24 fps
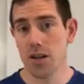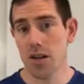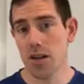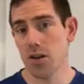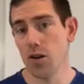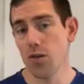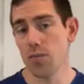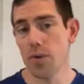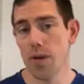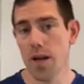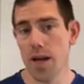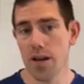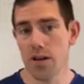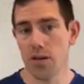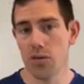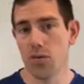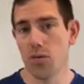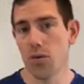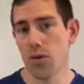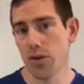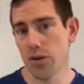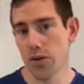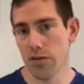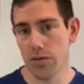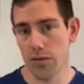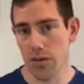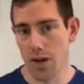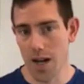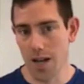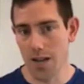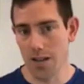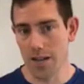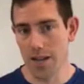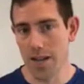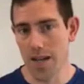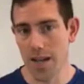I hope you had a wonderful
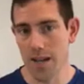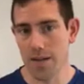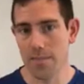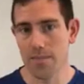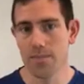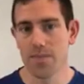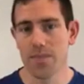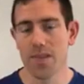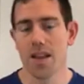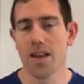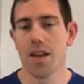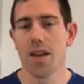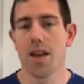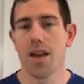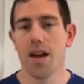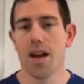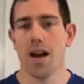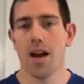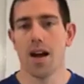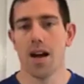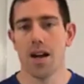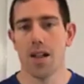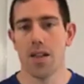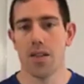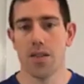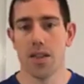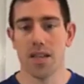holiday.